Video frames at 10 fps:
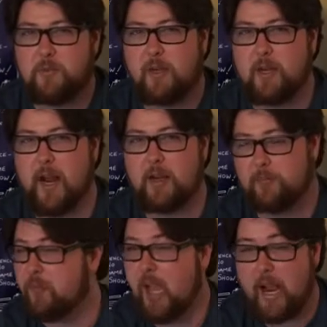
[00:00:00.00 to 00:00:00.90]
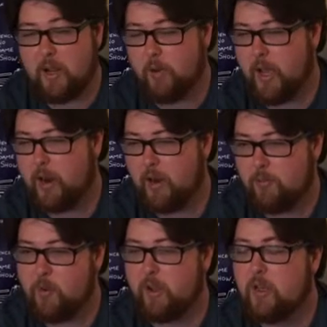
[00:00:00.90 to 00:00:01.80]
He's a really good actor. Anyway, on to
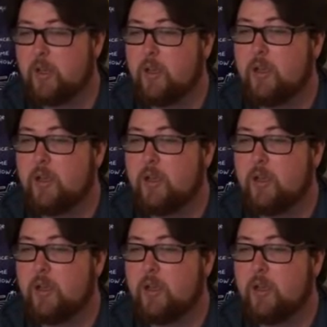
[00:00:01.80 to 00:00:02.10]
the movie.